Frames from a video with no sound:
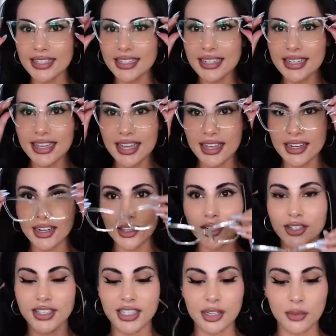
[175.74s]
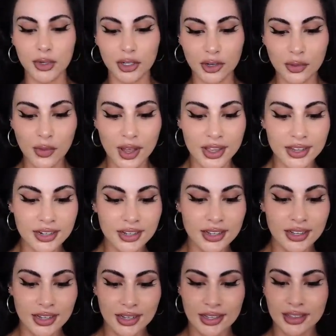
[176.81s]
did get another similar one.
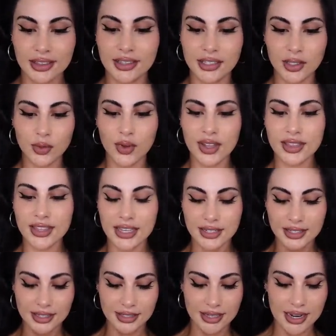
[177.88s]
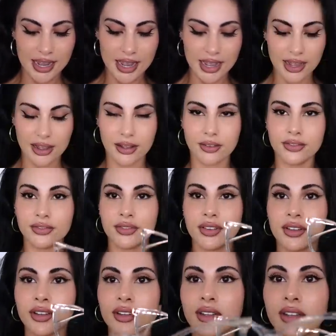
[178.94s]
This one that doesn't have
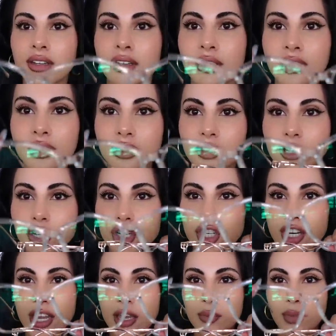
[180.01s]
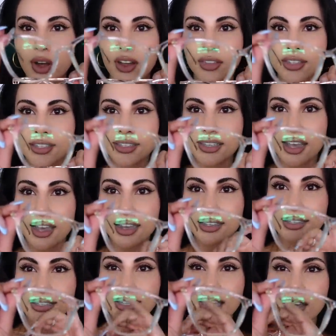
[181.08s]
the shape on the
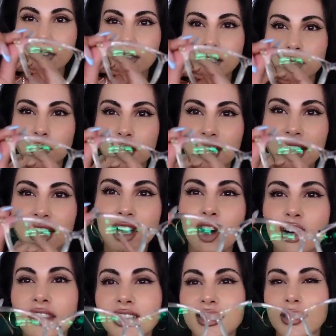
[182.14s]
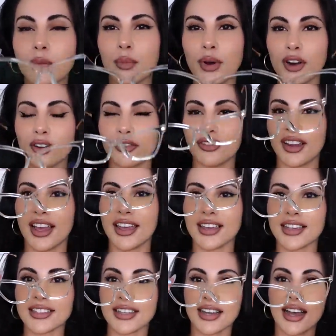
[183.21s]
side. See how this one, I call this the butterfly
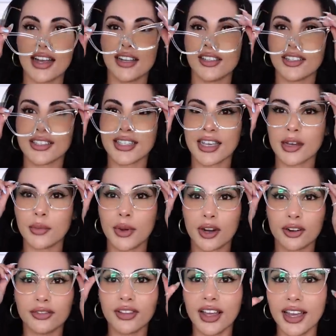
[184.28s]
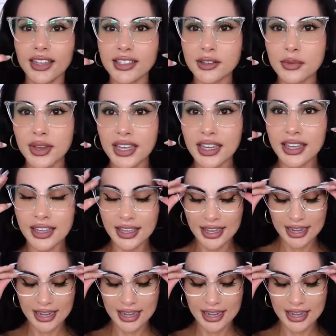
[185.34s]
because it kind of looks like a butterfly to me.